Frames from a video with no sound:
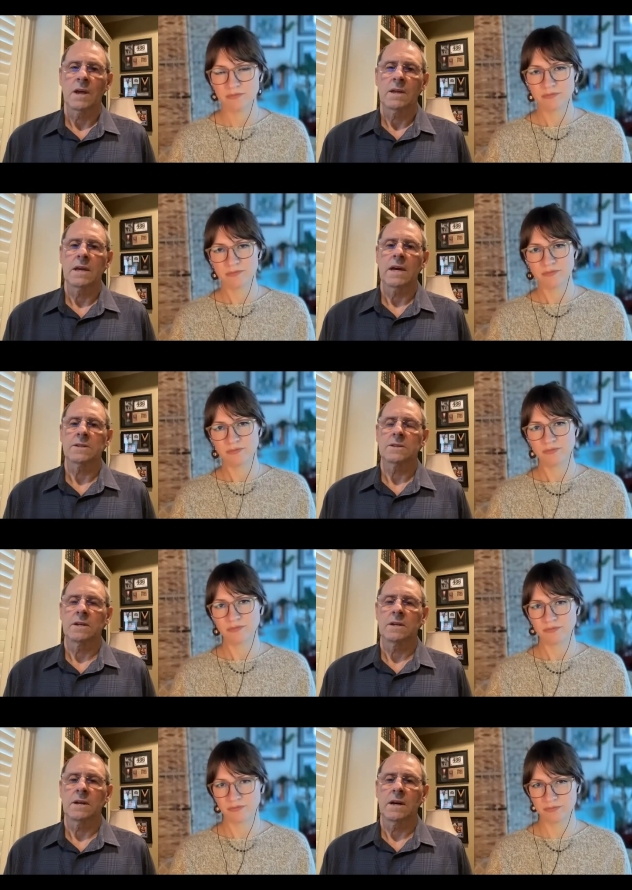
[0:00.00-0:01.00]
Speaker 1: yes
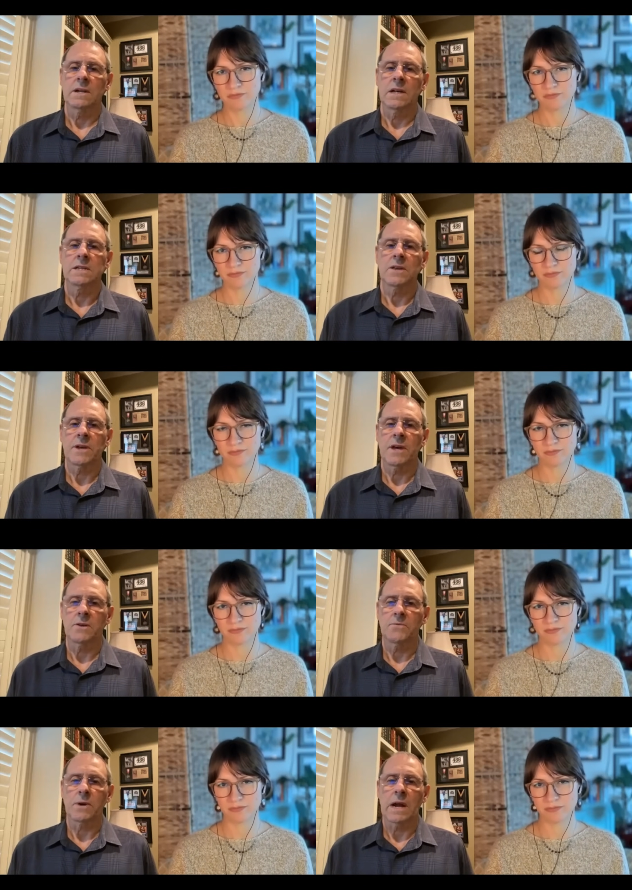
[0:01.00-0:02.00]
and uh, leslie thank
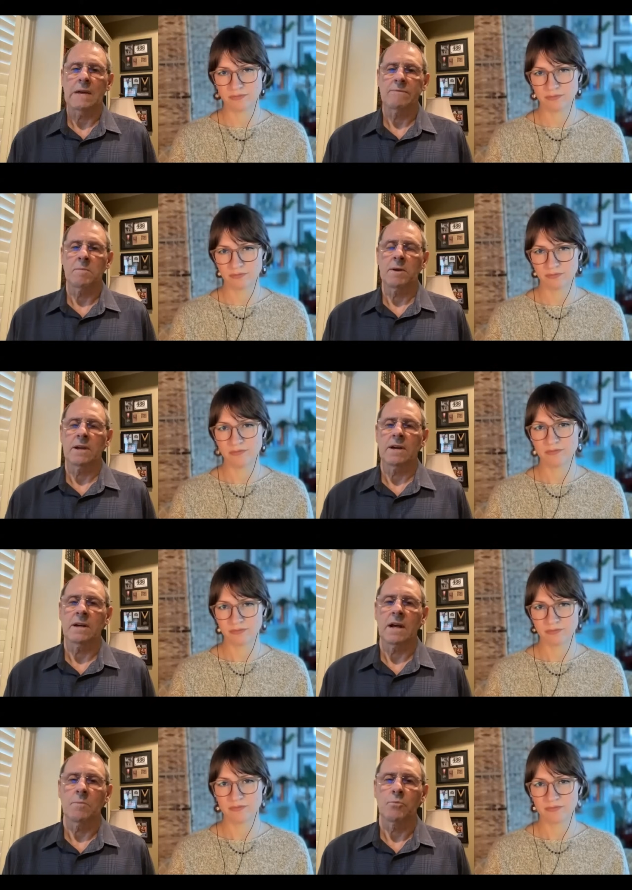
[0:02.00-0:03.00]
you for having me I,
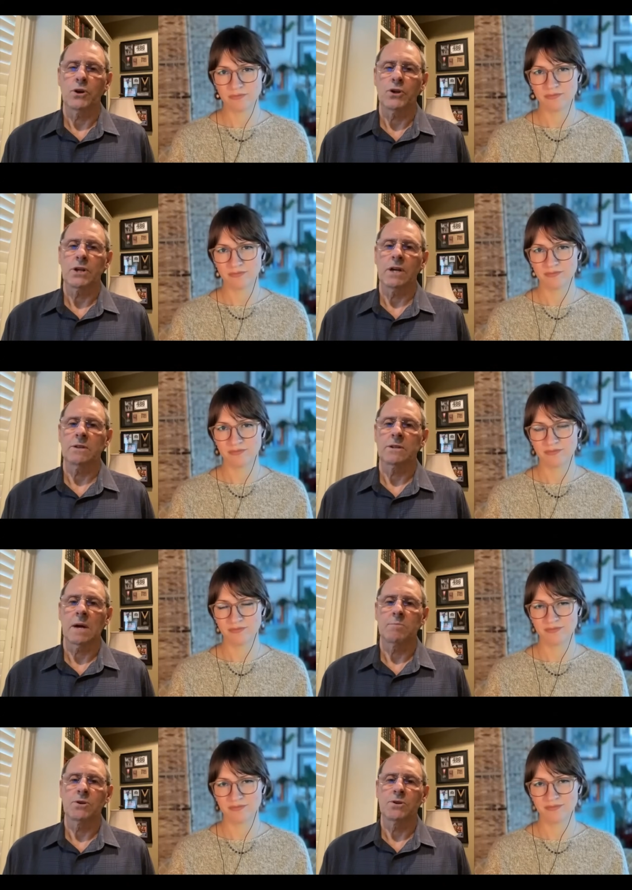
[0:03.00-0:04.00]
I appreciate this
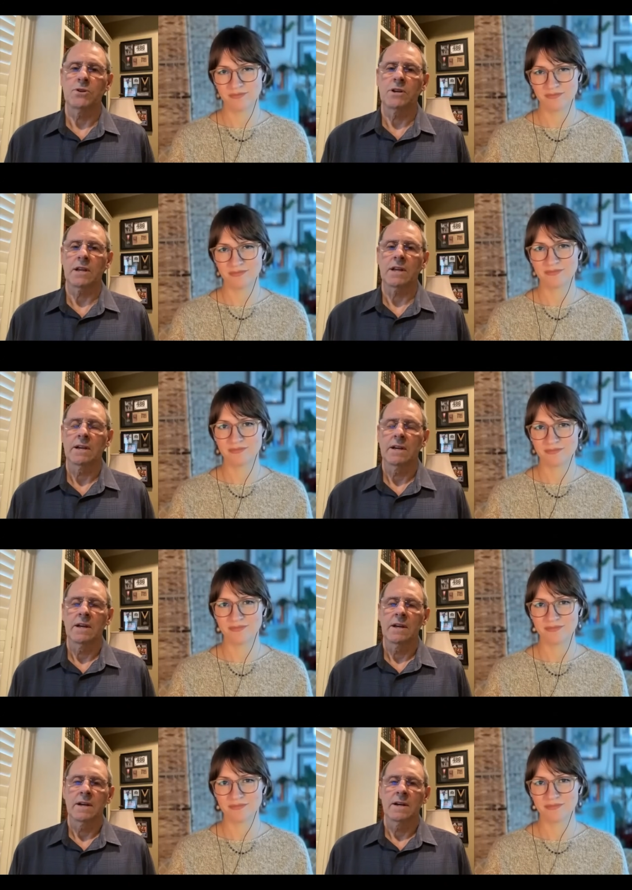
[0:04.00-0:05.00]
opportunity
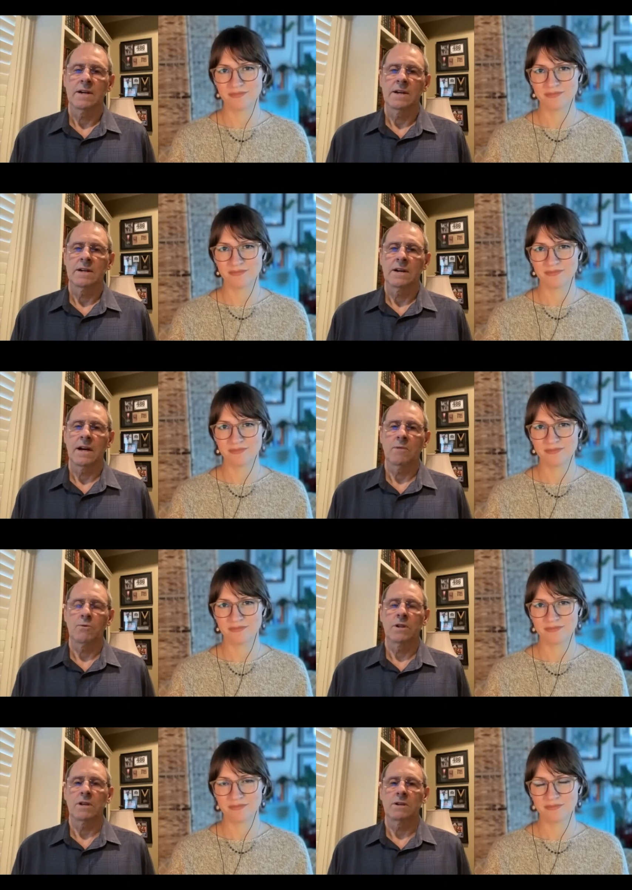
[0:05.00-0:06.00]
uh, I
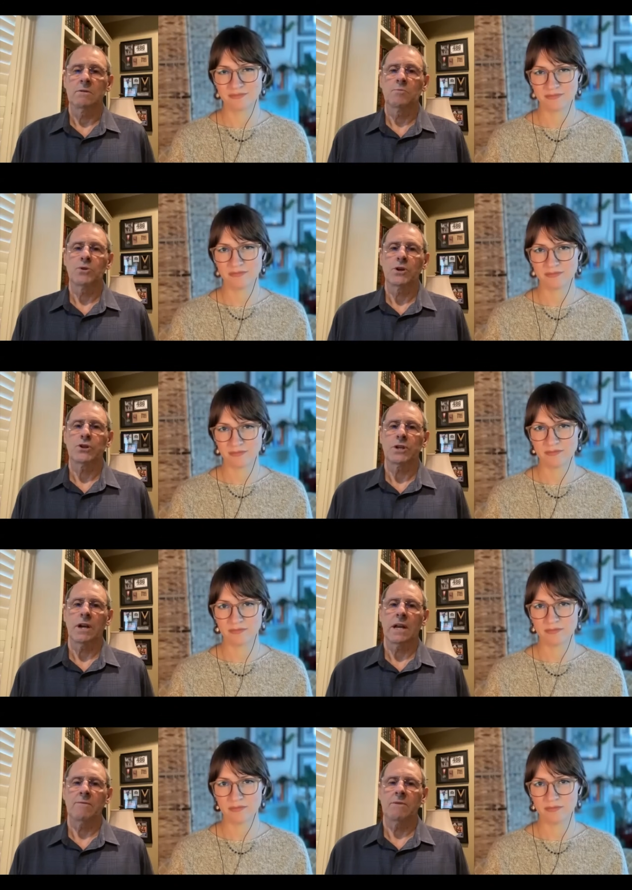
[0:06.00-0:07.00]
really do
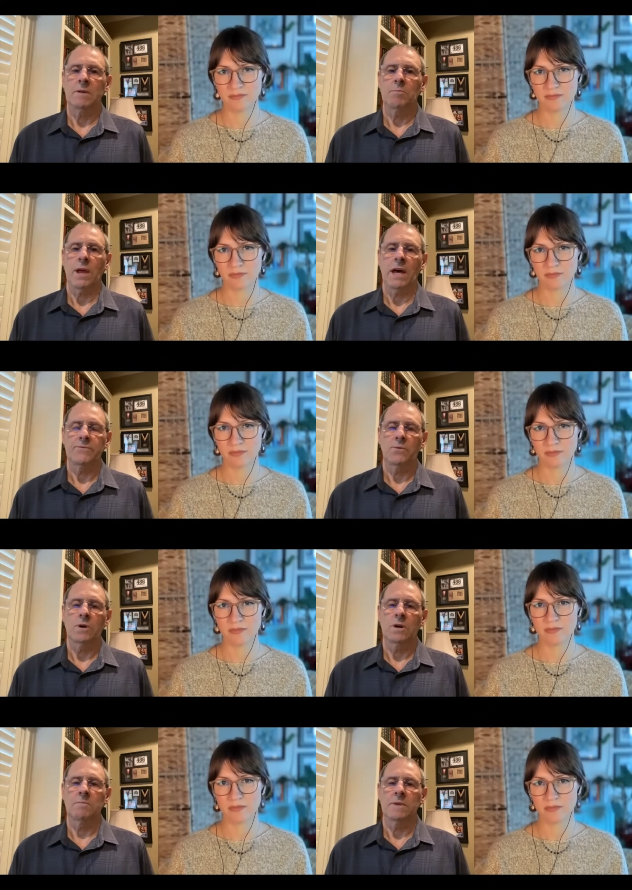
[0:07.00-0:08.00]
appreciate having a
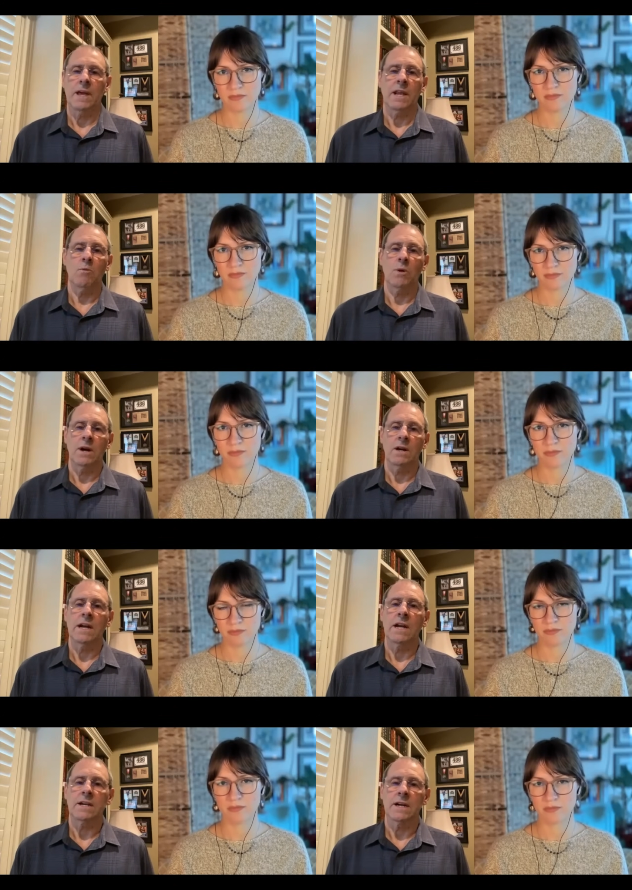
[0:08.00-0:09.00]
platform anywhere,
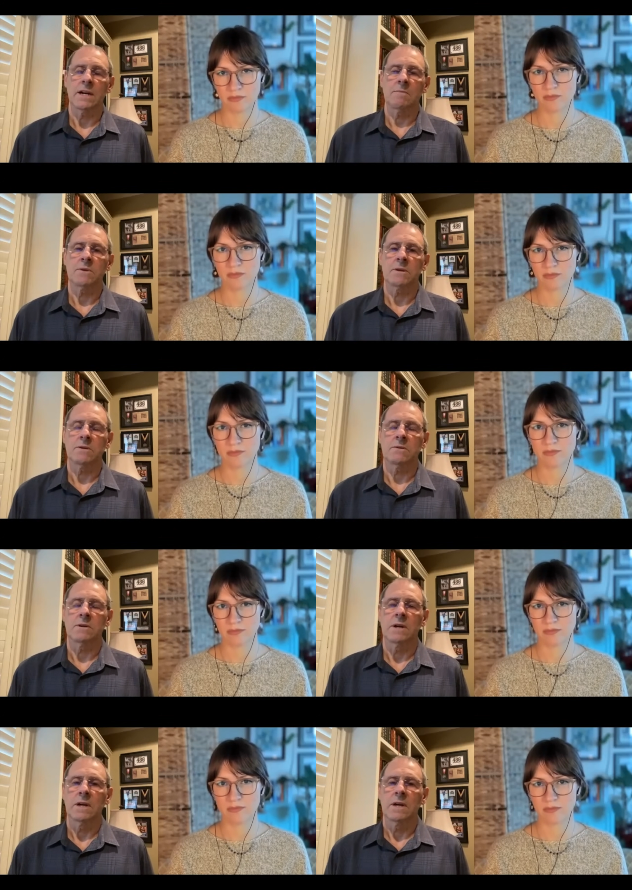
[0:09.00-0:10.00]
anytime to
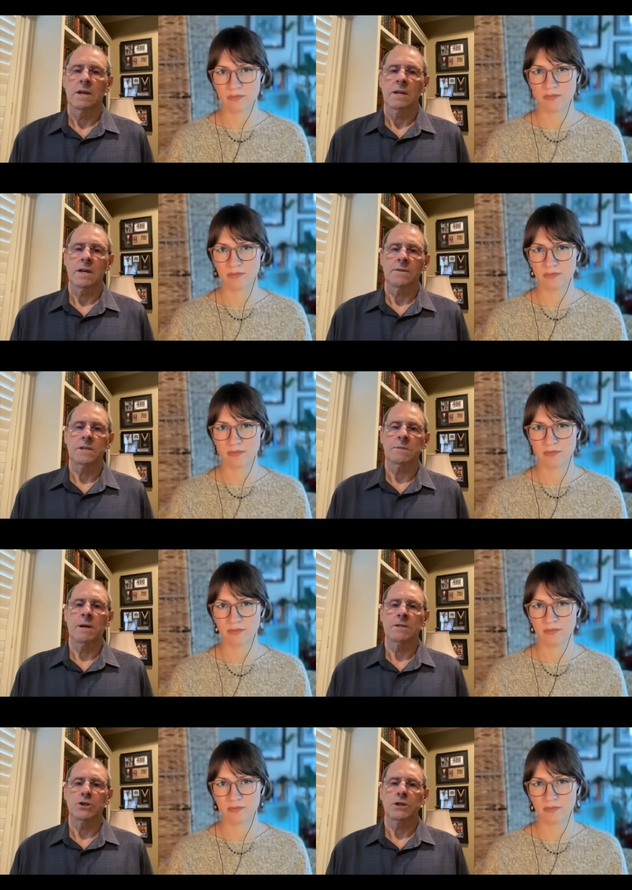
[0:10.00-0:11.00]
get this
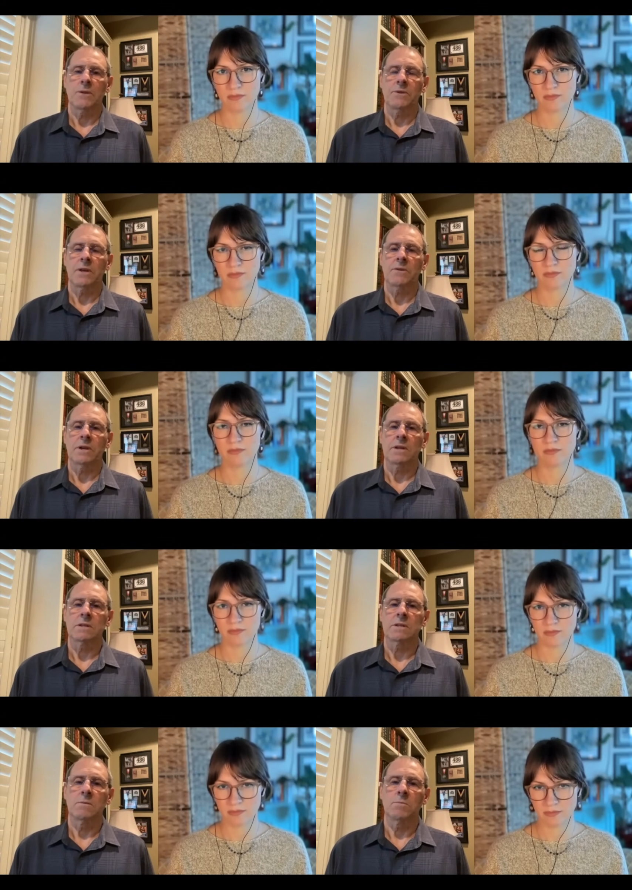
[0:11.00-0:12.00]
message out that I think
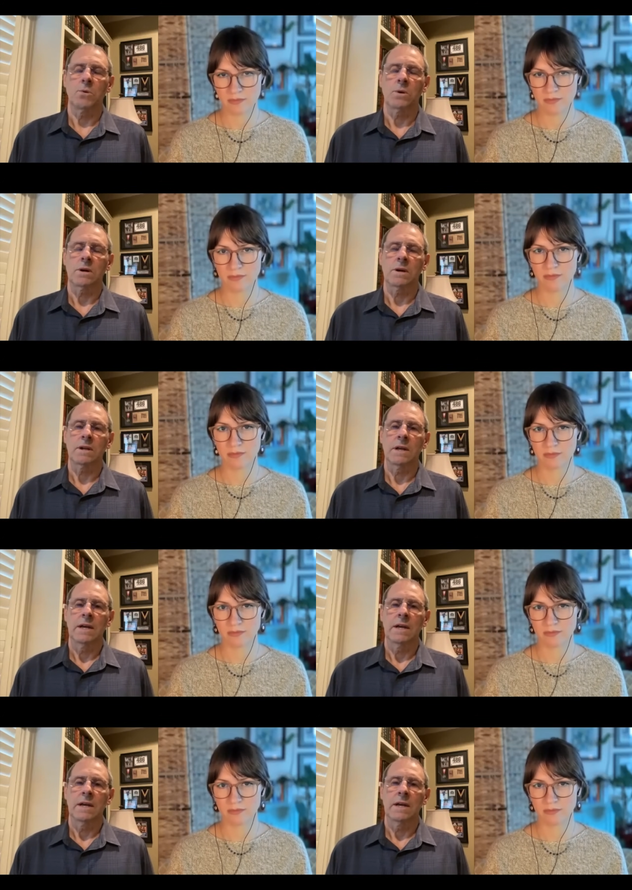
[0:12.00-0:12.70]
is so important.